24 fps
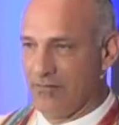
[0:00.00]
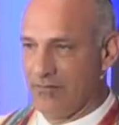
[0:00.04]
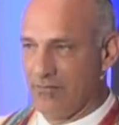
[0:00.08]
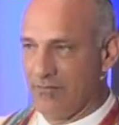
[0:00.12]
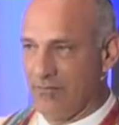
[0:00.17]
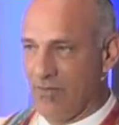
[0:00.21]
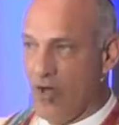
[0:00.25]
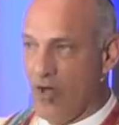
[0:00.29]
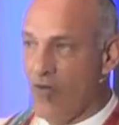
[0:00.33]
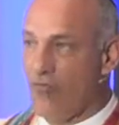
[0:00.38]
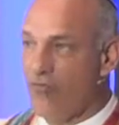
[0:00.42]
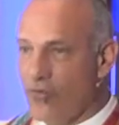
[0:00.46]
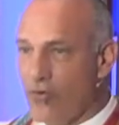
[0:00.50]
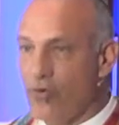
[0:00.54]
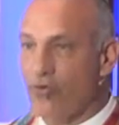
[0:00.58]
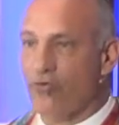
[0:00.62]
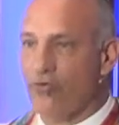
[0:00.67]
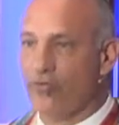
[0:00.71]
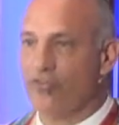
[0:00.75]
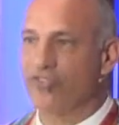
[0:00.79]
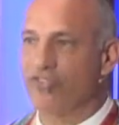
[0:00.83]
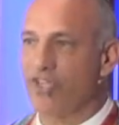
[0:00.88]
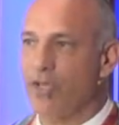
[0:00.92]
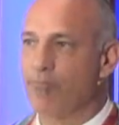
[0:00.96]
further
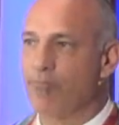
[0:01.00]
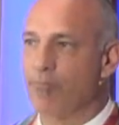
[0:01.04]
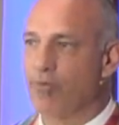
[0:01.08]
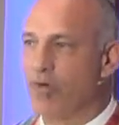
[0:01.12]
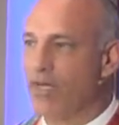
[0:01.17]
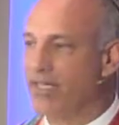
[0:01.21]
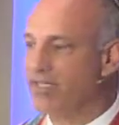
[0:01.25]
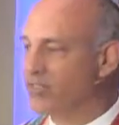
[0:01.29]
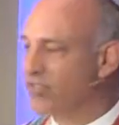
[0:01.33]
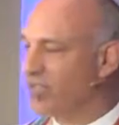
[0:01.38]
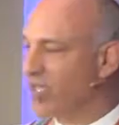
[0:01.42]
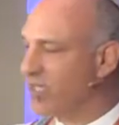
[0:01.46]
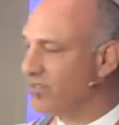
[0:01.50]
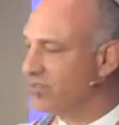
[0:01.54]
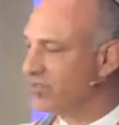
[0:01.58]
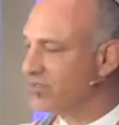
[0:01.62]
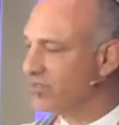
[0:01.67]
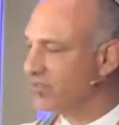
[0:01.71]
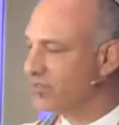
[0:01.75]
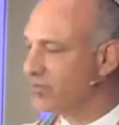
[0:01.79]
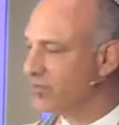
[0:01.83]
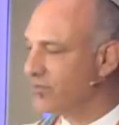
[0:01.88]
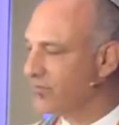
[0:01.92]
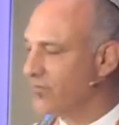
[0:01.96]
separates
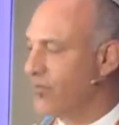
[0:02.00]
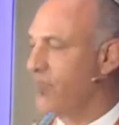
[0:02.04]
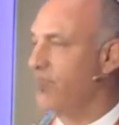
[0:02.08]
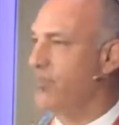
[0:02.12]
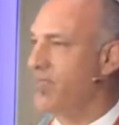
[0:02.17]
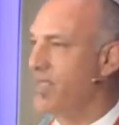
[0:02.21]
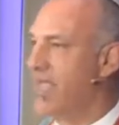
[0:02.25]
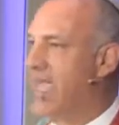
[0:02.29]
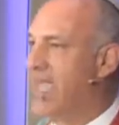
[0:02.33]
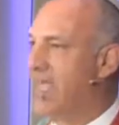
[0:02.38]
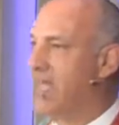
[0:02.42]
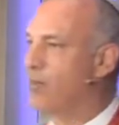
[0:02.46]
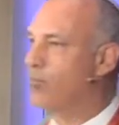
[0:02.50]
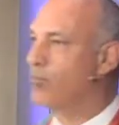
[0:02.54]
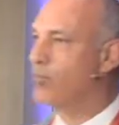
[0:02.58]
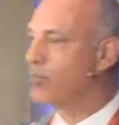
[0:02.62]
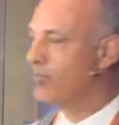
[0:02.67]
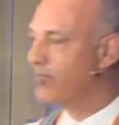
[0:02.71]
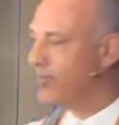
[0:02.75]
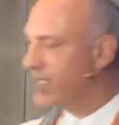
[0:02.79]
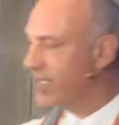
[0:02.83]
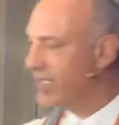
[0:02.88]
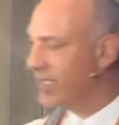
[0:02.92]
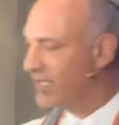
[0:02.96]
us from the animal
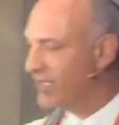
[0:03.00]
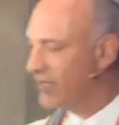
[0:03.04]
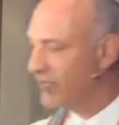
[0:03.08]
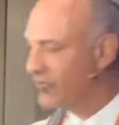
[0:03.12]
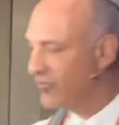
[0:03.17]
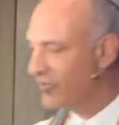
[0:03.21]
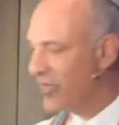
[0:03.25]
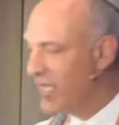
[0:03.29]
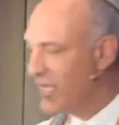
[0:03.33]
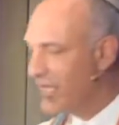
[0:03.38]
beings.